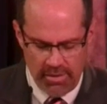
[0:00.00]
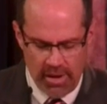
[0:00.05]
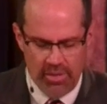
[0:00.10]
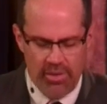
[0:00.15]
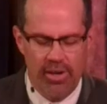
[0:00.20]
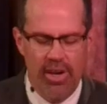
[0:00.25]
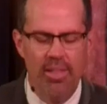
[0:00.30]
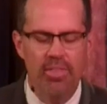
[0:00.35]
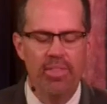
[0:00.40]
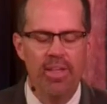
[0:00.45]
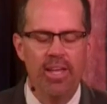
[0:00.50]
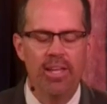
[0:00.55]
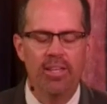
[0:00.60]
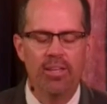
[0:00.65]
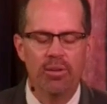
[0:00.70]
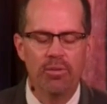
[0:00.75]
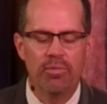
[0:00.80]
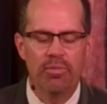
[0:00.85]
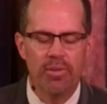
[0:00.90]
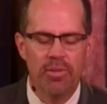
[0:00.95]
Father, I
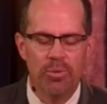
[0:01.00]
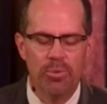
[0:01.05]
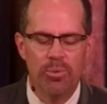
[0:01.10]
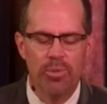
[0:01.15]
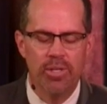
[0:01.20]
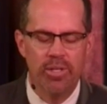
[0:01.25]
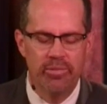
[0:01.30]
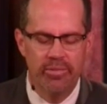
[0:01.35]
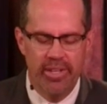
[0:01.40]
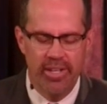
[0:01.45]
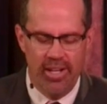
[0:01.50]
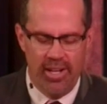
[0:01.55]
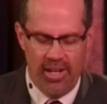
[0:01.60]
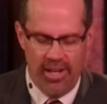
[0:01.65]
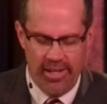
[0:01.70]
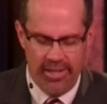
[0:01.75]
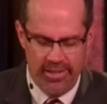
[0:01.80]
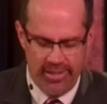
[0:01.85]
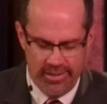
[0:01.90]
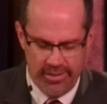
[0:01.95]
thank you for the Word of
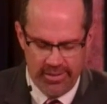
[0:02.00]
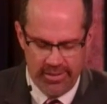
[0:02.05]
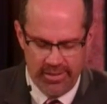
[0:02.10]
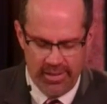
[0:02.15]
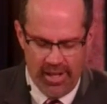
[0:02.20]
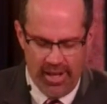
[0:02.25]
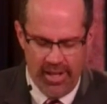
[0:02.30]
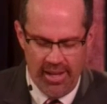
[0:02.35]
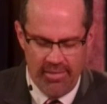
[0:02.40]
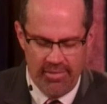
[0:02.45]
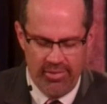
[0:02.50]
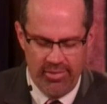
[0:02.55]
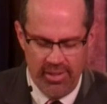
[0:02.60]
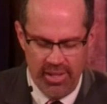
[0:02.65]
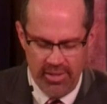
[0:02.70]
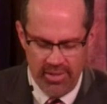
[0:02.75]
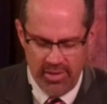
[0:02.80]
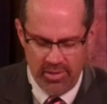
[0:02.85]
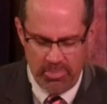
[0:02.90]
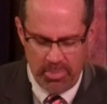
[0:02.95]
God. I have
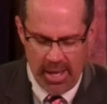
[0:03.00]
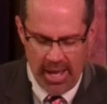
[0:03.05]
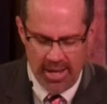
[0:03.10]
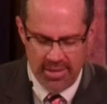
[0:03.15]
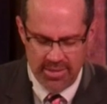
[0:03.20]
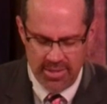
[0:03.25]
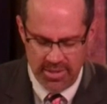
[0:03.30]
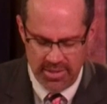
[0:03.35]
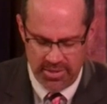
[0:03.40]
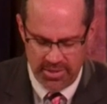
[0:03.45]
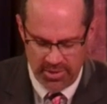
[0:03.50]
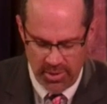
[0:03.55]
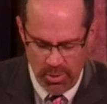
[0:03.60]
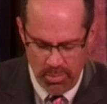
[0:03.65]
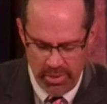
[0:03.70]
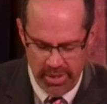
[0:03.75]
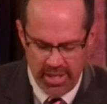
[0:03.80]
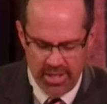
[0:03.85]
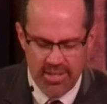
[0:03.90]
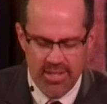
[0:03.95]
seen this passage
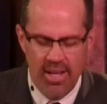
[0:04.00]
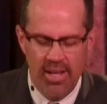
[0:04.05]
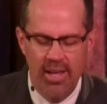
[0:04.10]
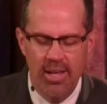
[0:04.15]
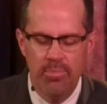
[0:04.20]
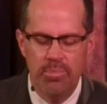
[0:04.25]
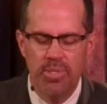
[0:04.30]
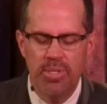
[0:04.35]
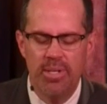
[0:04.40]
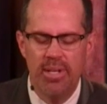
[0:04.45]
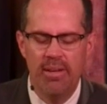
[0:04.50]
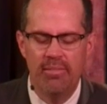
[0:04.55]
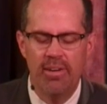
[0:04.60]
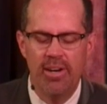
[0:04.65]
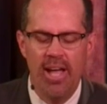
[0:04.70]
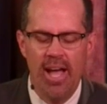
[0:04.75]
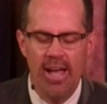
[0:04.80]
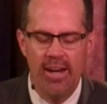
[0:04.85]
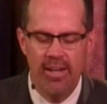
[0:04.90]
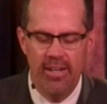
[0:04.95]
so many times and
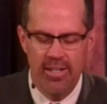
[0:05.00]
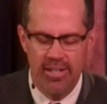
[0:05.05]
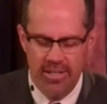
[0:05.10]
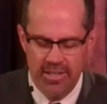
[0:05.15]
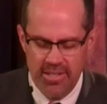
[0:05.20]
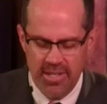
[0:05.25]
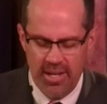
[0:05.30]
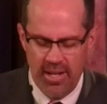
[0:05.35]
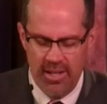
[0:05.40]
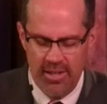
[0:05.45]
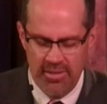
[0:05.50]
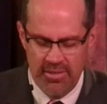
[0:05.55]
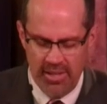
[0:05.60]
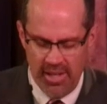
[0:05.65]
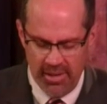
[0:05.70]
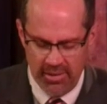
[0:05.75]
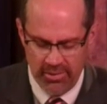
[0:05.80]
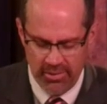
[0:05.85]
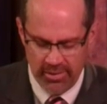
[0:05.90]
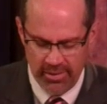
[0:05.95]
never had it in its
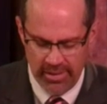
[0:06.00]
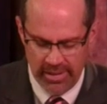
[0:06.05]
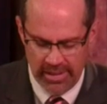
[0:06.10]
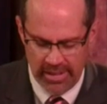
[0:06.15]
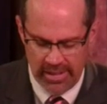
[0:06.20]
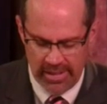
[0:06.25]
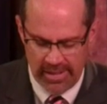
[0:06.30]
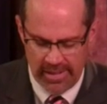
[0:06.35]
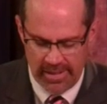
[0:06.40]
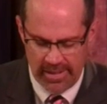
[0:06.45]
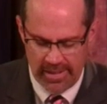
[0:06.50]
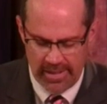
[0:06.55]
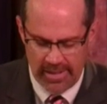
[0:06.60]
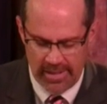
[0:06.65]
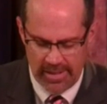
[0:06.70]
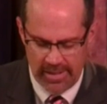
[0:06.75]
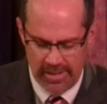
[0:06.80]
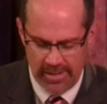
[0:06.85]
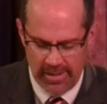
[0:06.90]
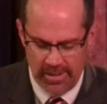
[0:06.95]
context.
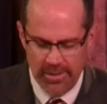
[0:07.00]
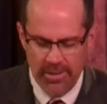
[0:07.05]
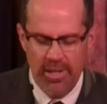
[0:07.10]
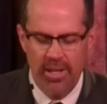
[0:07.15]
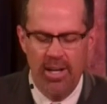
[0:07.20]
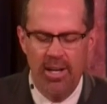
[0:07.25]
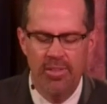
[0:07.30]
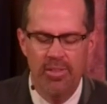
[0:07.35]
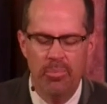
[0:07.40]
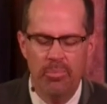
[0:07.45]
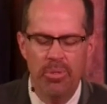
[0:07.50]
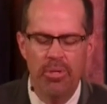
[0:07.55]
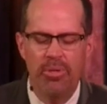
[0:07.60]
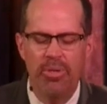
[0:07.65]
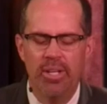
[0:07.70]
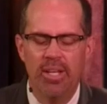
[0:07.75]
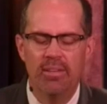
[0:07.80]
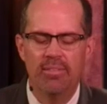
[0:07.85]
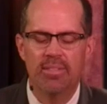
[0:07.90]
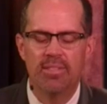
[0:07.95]
Oh God, the
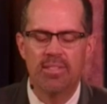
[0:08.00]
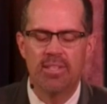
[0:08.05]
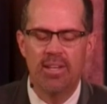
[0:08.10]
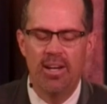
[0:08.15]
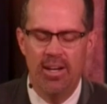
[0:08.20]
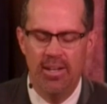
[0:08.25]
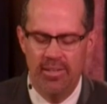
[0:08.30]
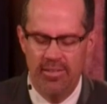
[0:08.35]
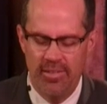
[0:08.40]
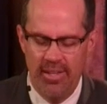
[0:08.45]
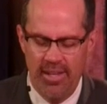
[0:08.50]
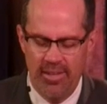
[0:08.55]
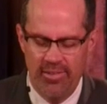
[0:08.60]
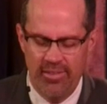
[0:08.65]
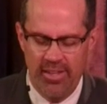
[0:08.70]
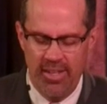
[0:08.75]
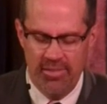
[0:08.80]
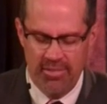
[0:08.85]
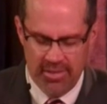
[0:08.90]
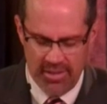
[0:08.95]
beauty of its
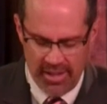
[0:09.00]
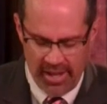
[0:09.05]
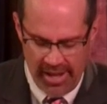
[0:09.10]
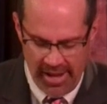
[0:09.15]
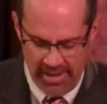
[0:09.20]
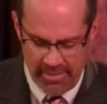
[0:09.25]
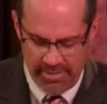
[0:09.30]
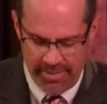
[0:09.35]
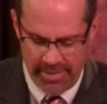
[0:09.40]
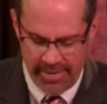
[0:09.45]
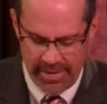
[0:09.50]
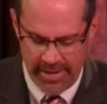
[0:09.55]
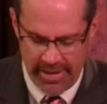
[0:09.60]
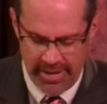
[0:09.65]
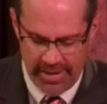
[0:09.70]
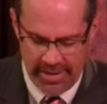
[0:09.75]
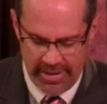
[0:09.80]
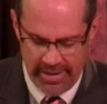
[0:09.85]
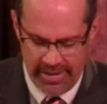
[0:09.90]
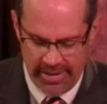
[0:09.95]
context gives life
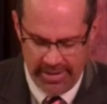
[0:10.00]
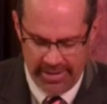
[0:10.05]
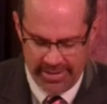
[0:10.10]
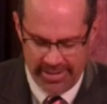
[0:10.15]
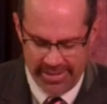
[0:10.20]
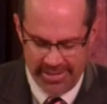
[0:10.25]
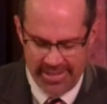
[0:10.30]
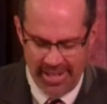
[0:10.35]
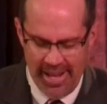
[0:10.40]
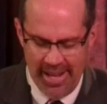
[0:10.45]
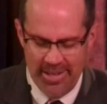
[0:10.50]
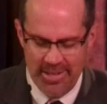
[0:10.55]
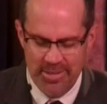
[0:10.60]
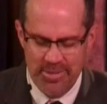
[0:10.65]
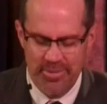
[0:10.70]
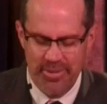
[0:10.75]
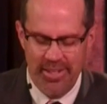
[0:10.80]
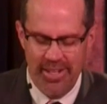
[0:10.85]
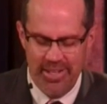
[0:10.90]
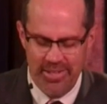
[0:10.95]
to
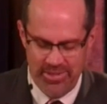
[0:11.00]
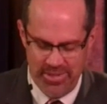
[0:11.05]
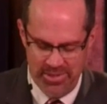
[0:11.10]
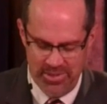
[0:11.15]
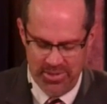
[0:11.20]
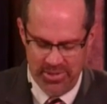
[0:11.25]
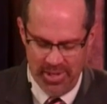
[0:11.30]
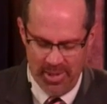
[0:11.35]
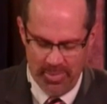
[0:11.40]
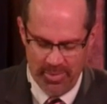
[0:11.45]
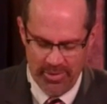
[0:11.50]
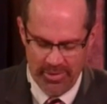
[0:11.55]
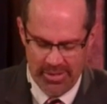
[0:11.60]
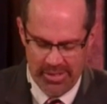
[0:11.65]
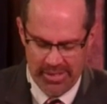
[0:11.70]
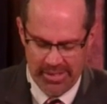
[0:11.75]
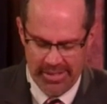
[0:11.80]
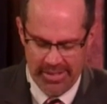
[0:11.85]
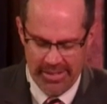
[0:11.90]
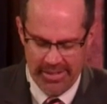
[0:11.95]
Titus relationships.